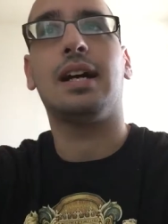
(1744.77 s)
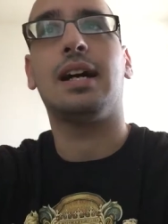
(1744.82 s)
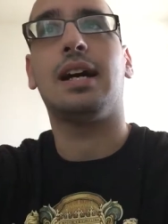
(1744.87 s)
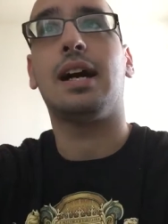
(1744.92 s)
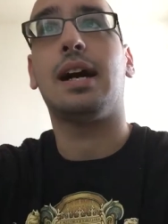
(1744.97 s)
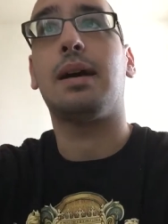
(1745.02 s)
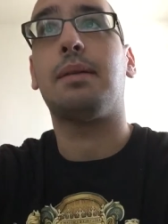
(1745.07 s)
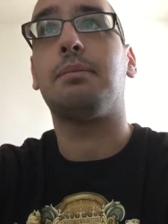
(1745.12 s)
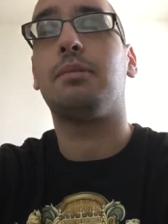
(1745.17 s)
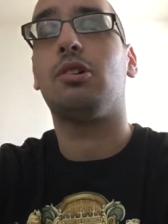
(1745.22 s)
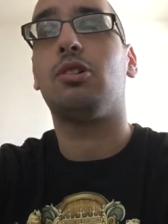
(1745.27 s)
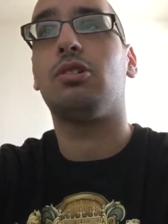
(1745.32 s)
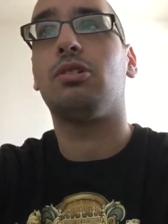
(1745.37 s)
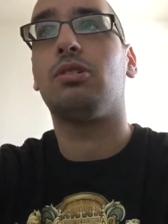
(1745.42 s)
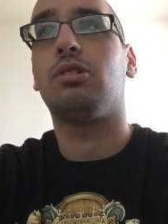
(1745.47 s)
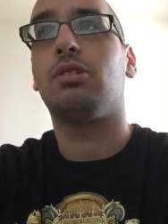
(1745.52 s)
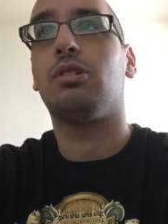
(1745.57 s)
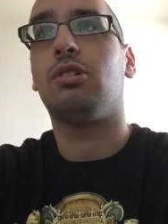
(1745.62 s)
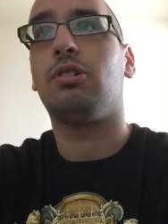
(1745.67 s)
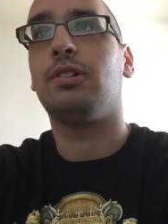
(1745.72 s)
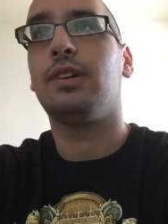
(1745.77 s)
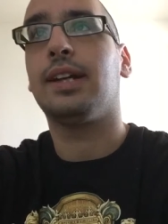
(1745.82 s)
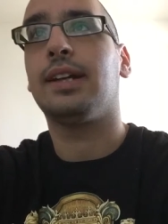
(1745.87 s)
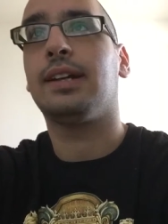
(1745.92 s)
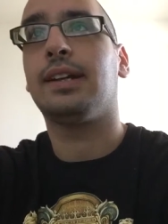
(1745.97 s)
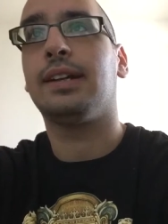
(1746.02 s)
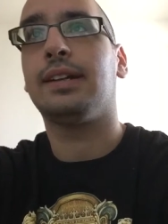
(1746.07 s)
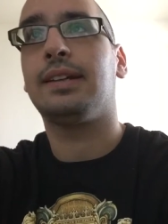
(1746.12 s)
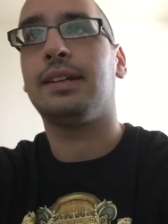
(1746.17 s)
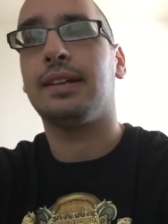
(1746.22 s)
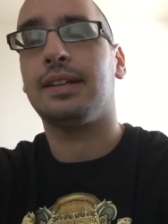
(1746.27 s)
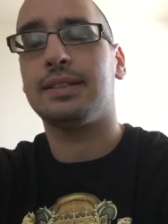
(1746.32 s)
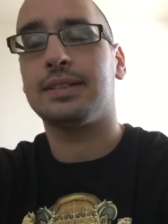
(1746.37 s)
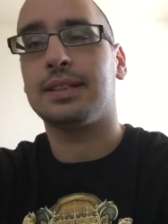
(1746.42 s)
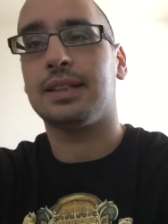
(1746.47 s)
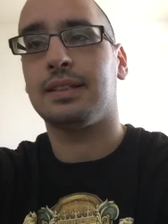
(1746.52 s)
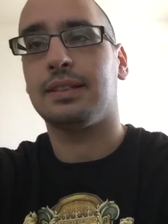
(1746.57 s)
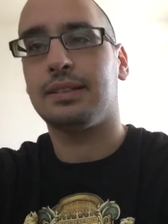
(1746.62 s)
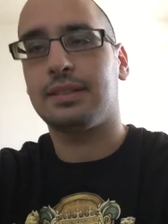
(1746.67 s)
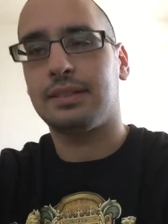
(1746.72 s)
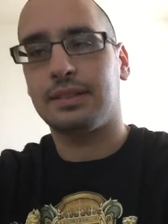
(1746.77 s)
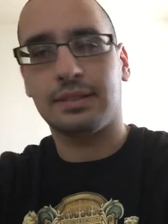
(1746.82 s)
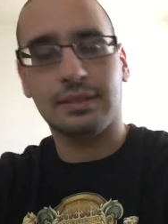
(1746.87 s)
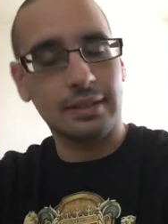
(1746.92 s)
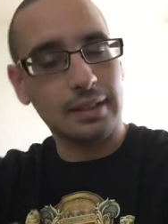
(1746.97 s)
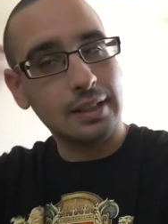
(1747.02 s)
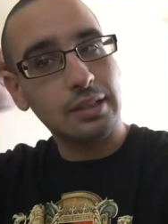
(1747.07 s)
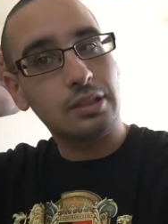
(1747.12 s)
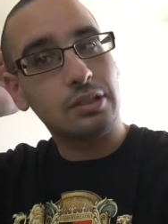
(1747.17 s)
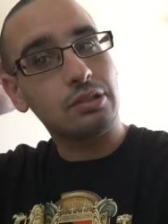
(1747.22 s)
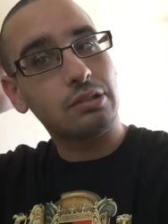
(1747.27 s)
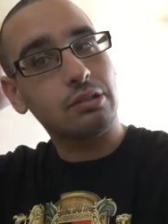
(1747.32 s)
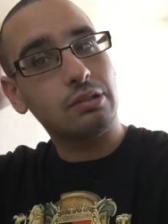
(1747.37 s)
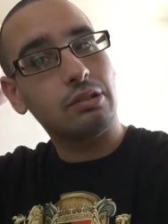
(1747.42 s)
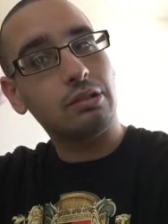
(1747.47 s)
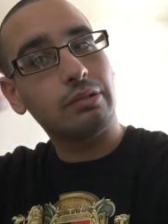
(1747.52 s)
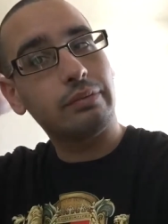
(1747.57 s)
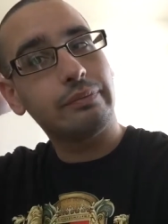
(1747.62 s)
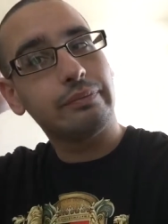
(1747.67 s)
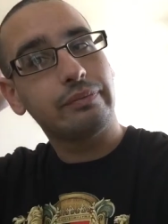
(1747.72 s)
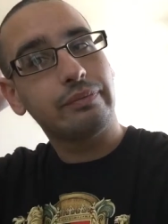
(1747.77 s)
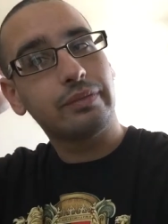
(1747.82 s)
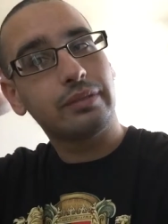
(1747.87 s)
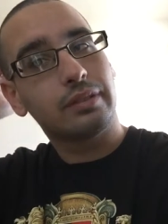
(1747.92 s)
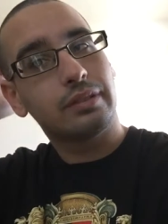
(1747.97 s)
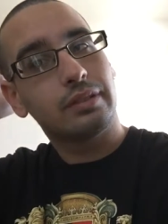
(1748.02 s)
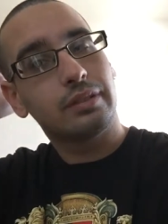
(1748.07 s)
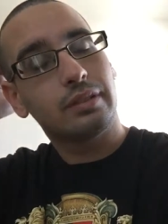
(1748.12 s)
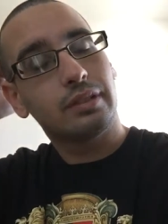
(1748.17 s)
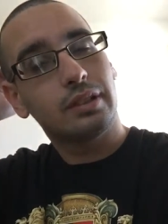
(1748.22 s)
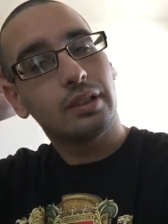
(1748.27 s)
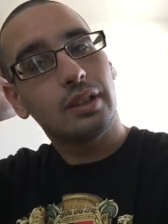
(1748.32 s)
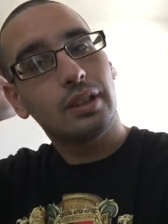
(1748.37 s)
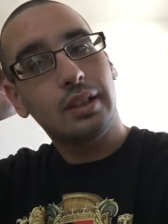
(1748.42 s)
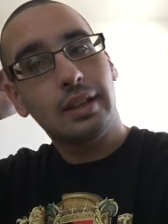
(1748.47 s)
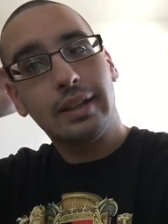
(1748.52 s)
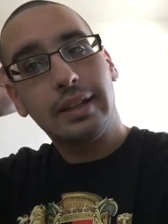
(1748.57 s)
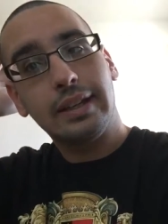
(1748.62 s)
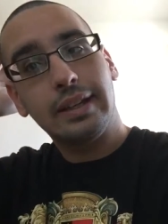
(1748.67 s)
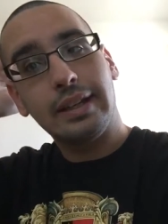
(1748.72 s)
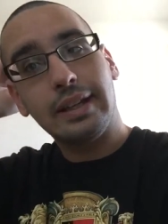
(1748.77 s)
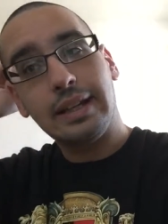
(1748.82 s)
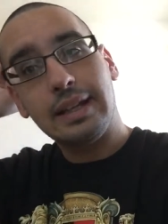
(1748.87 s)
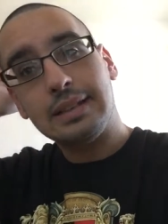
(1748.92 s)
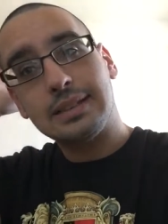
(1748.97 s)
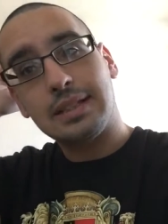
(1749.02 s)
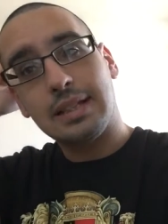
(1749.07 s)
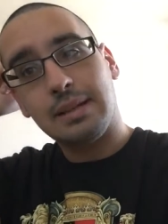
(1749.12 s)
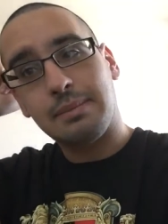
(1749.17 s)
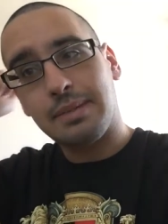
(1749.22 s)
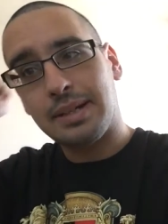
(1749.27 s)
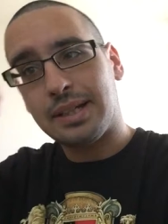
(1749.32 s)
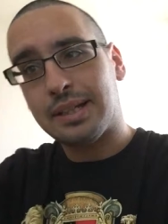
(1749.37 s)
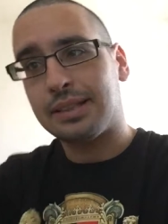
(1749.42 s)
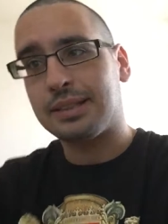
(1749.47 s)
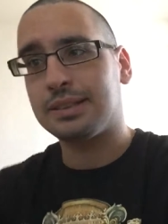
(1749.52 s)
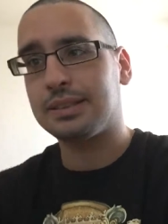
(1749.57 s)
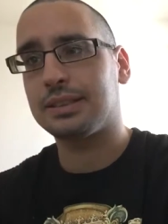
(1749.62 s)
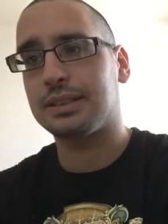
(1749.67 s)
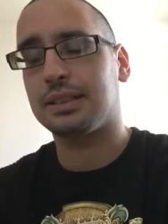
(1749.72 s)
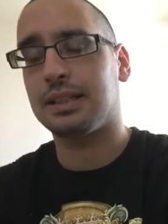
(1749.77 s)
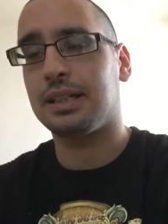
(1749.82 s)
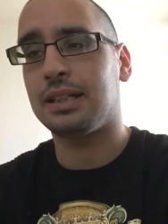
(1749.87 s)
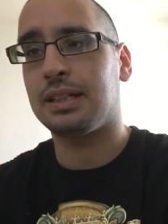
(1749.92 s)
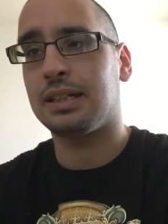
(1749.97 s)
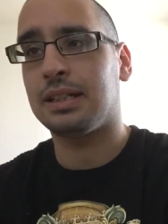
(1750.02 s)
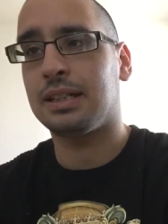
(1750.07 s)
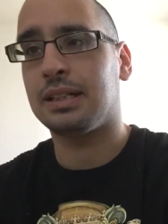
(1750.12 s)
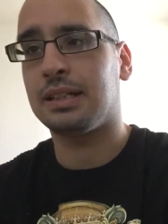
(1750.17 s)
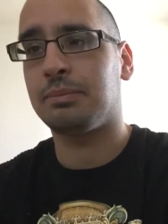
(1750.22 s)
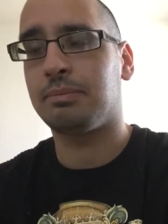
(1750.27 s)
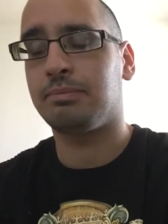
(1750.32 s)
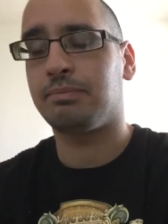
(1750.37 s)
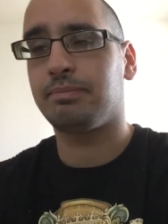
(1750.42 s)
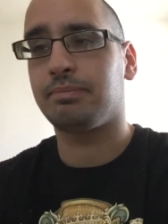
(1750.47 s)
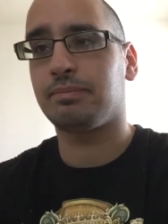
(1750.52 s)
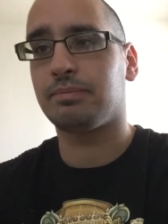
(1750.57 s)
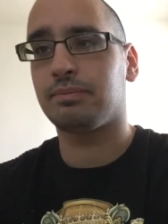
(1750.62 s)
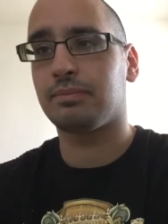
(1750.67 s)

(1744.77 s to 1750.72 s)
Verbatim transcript: um, on the Cretans and tried to Islamize um,